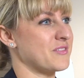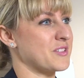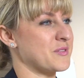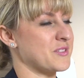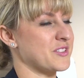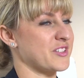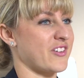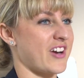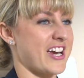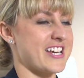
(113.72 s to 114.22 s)

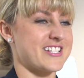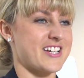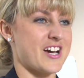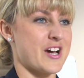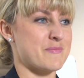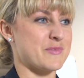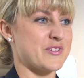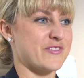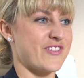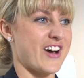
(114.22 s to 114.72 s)
which was a great
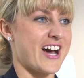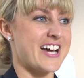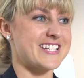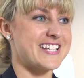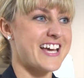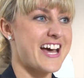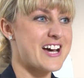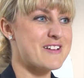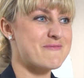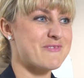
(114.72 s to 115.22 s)
time to
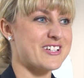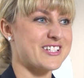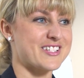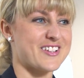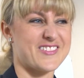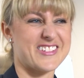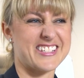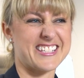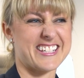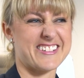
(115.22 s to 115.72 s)
find out because
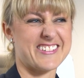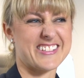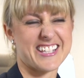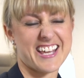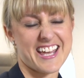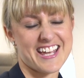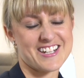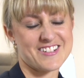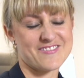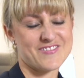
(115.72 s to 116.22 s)
obviously it was
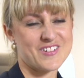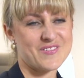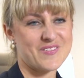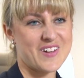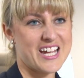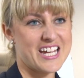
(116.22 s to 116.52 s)
the end of the